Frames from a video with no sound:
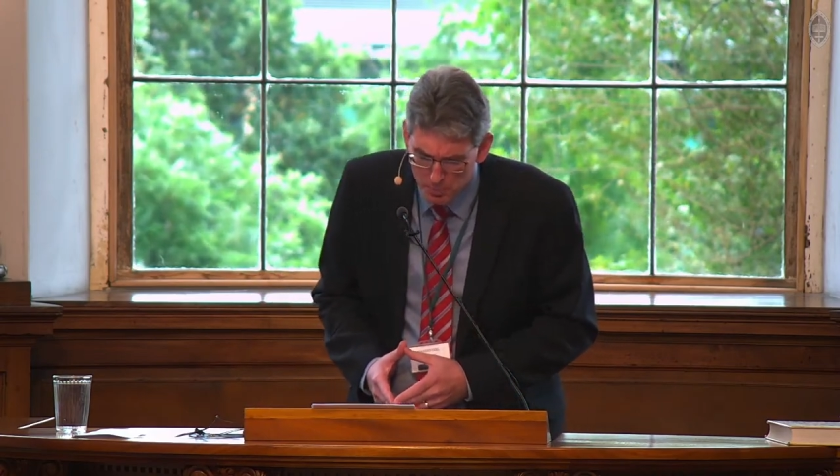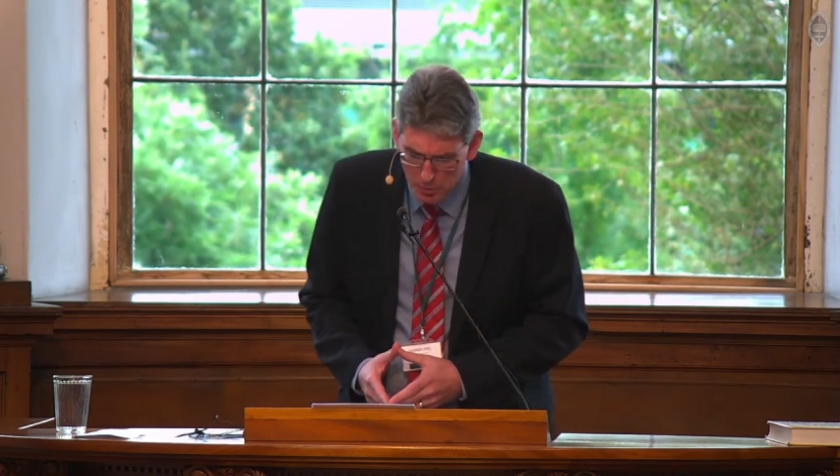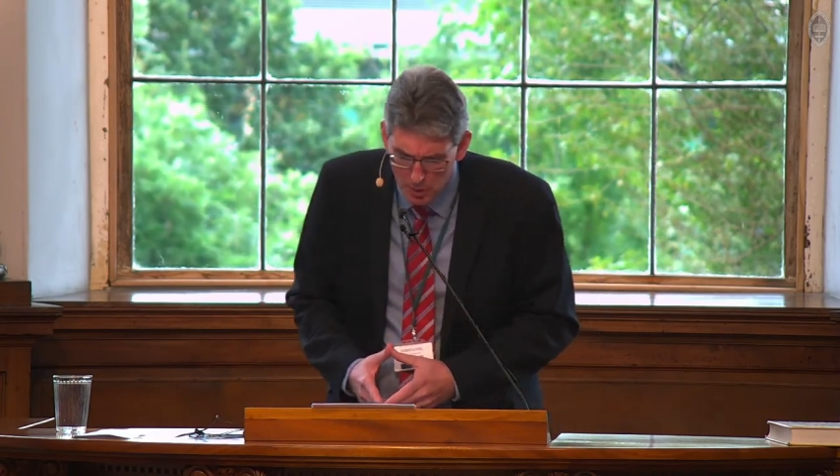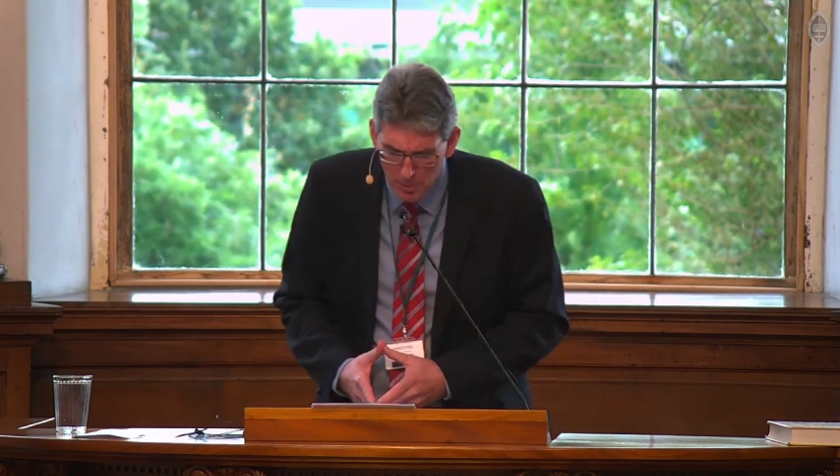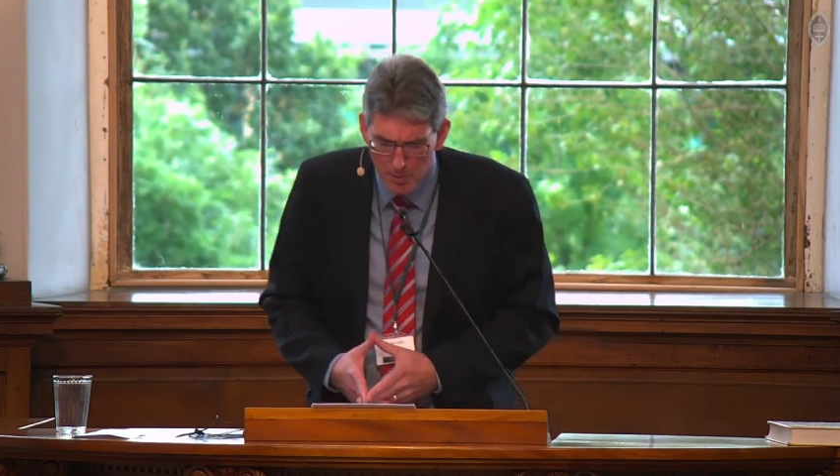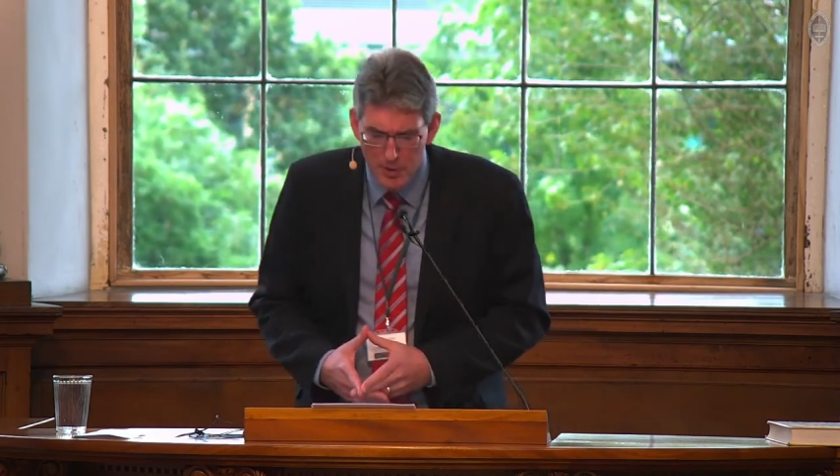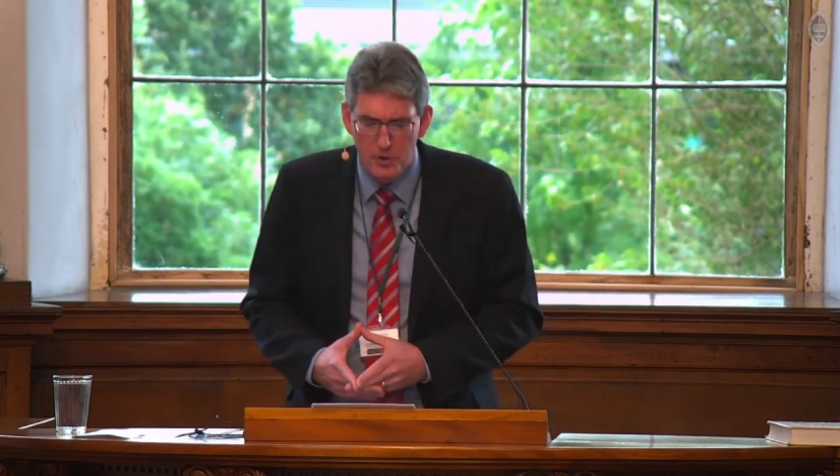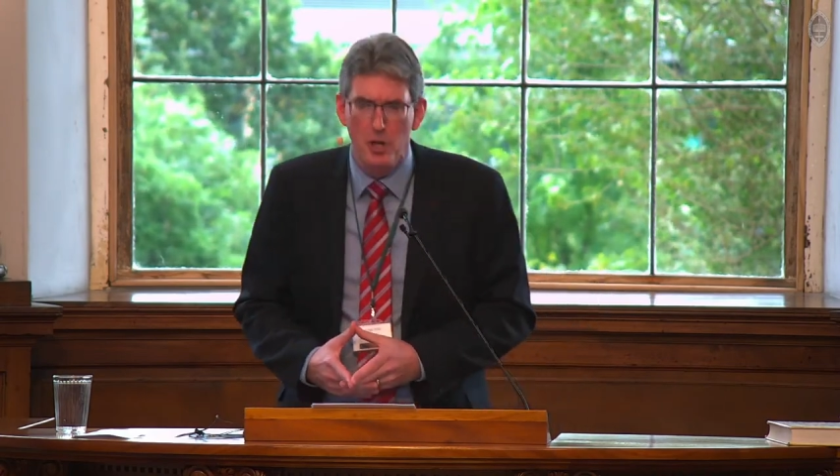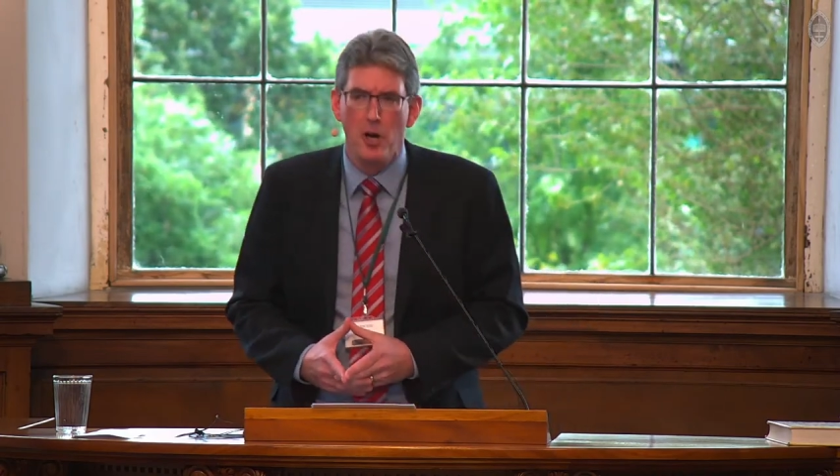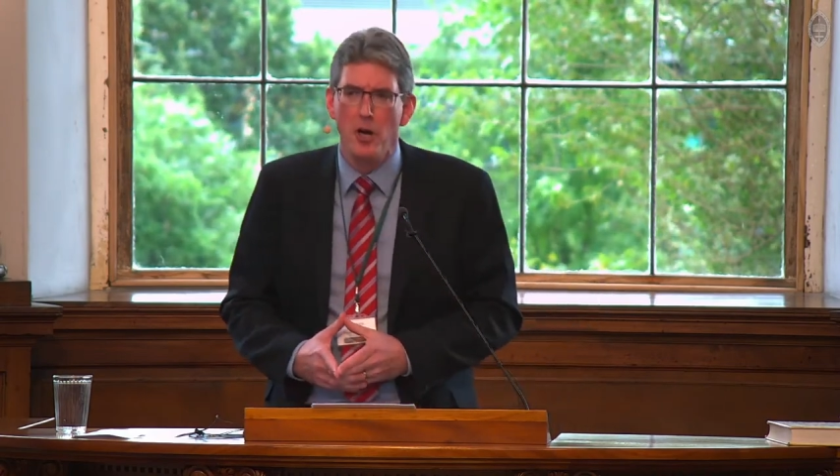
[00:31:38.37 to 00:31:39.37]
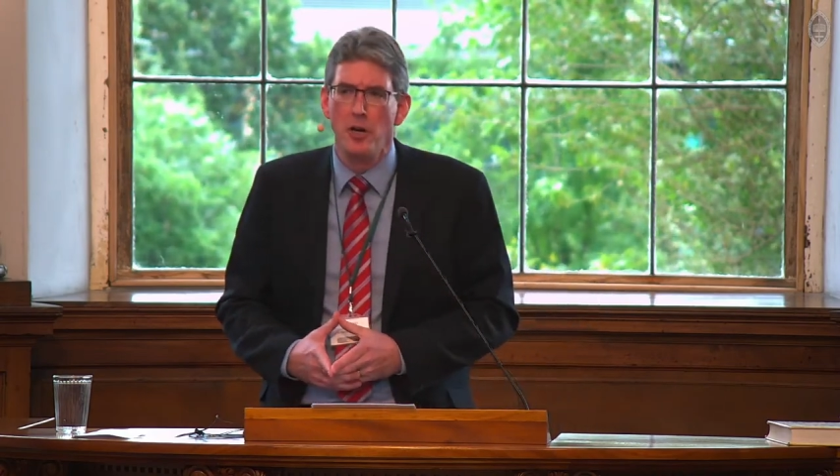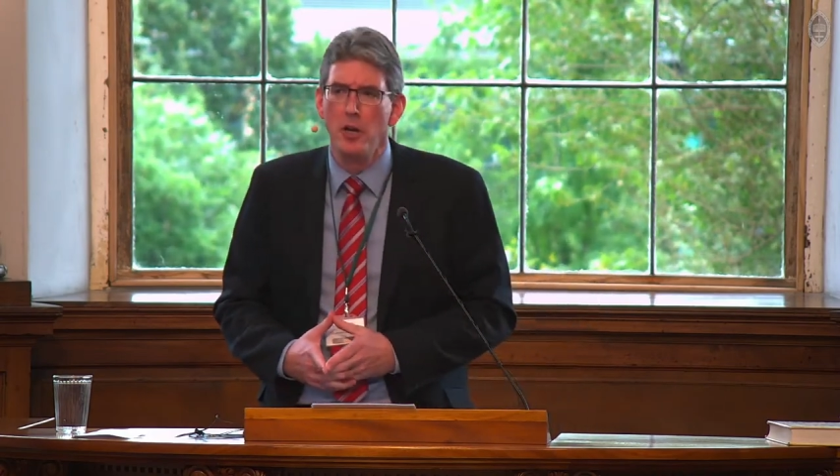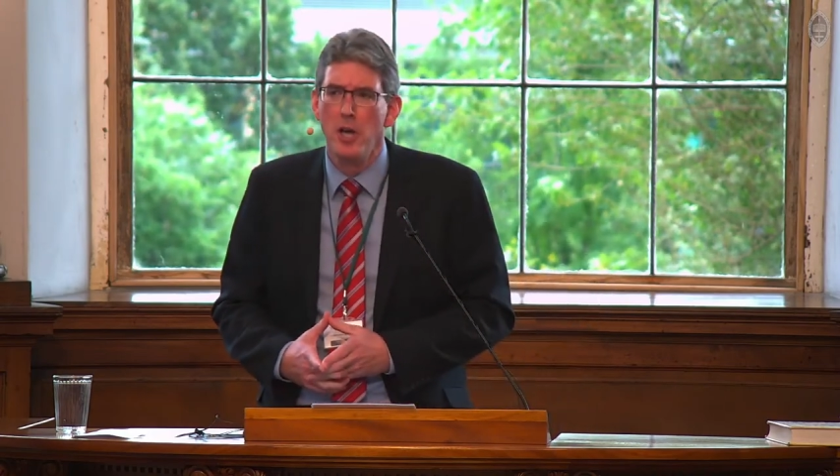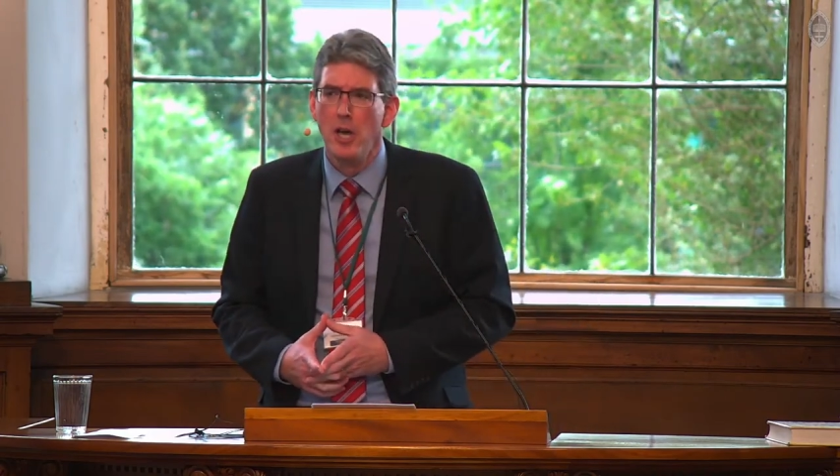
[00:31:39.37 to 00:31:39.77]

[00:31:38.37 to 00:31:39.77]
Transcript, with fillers: problem in the town,